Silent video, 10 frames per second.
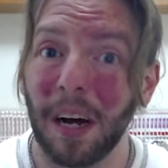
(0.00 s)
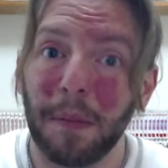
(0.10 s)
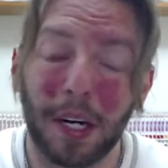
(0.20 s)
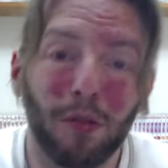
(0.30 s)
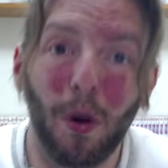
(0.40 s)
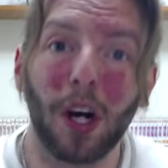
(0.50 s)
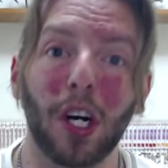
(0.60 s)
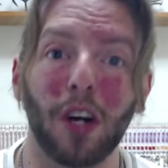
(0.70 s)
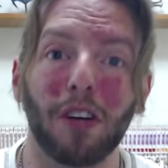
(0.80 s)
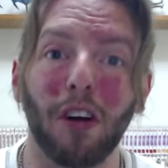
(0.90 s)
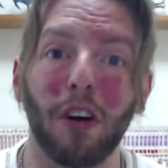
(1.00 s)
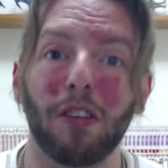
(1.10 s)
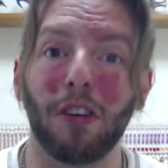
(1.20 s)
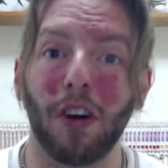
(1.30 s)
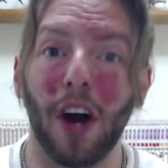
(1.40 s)
Because one girl
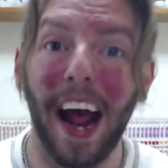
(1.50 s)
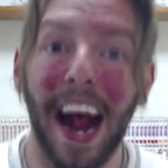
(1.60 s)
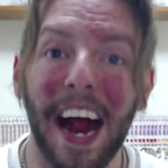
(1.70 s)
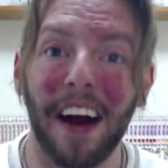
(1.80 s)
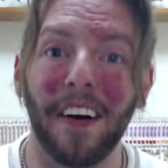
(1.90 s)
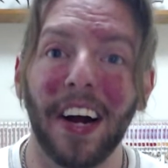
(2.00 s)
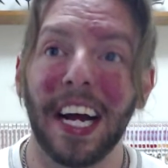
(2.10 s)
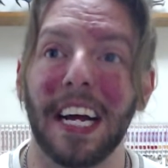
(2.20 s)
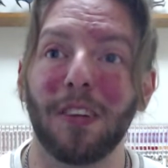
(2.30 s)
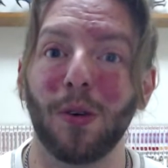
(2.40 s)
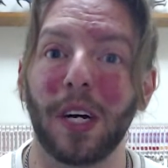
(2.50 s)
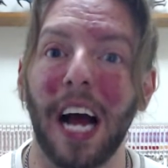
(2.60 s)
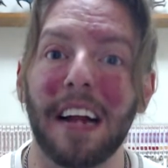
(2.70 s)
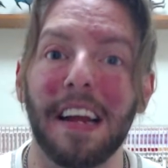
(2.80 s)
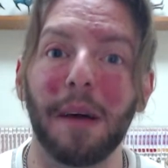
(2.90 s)
turns her hair into a
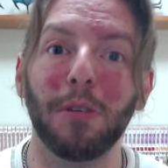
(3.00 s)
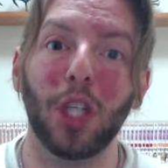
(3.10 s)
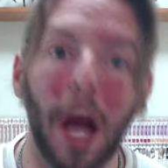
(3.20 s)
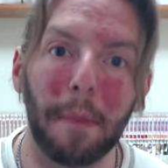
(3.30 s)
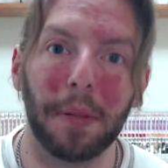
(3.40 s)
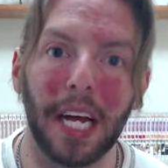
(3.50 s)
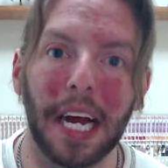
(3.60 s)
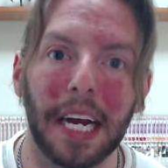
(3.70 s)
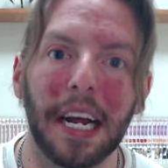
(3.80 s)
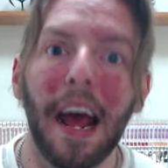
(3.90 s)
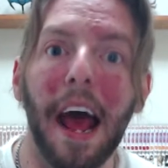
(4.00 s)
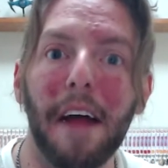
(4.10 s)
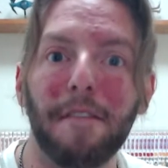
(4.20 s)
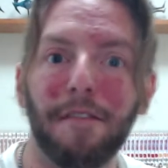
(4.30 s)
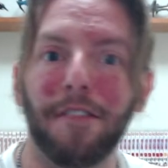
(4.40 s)
goddamn jet plane
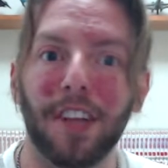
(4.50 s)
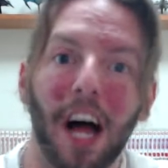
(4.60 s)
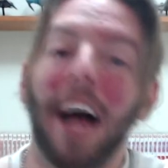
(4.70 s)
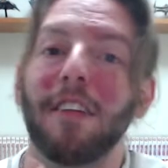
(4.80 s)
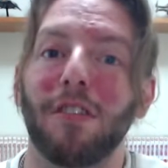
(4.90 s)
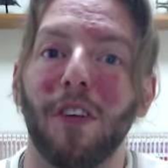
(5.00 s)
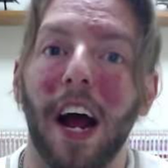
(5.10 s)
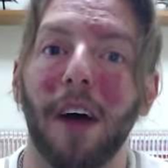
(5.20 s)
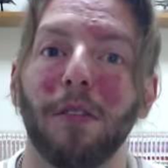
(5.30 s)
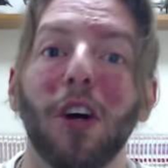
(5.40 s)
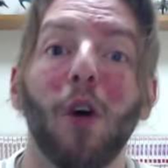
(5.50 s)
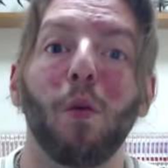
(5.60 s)
and flies around.